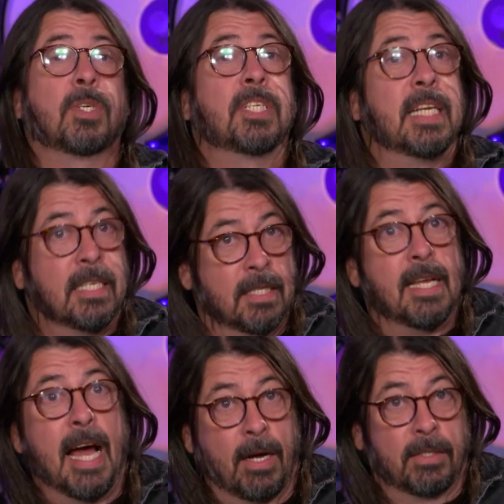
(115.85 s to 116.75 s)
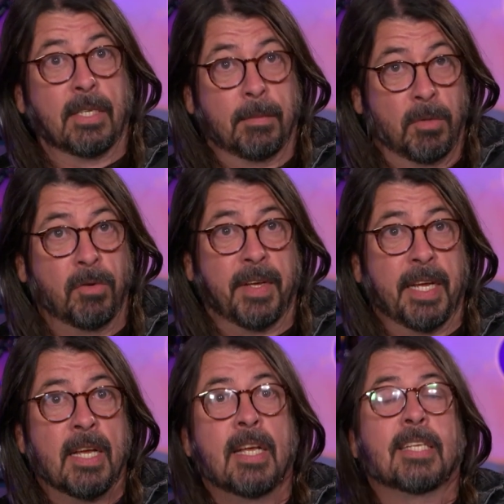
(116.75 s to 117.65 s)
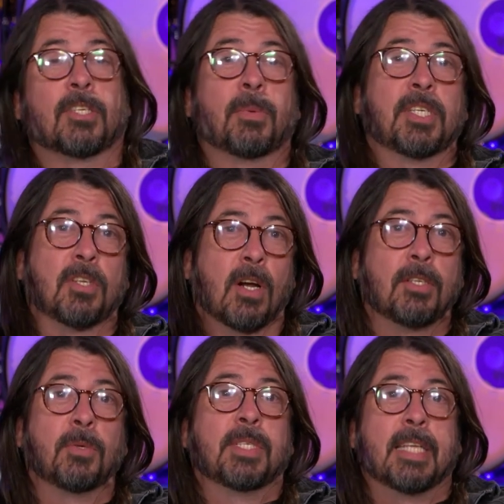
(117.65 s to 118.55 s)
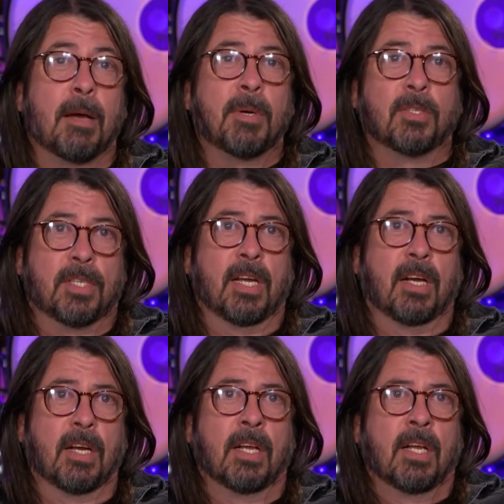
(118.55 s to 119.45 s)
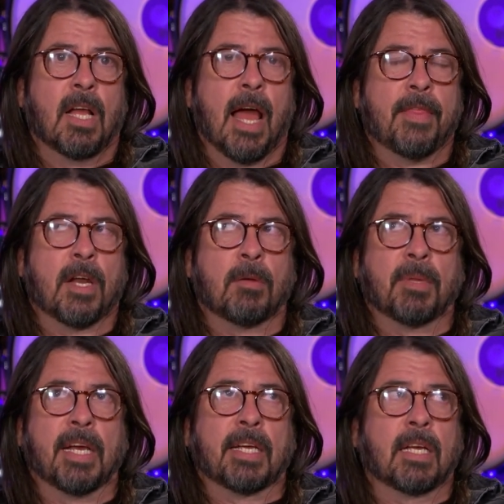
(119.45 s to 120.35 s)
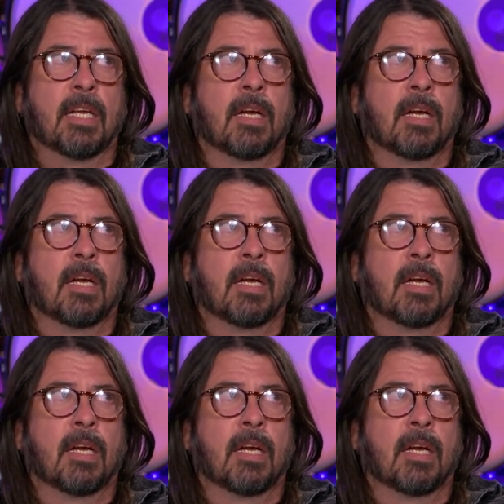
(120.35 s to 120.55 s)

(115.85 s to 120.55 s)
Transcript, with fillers: which is the house in the movie. So we started doing demos there, and then I'm like,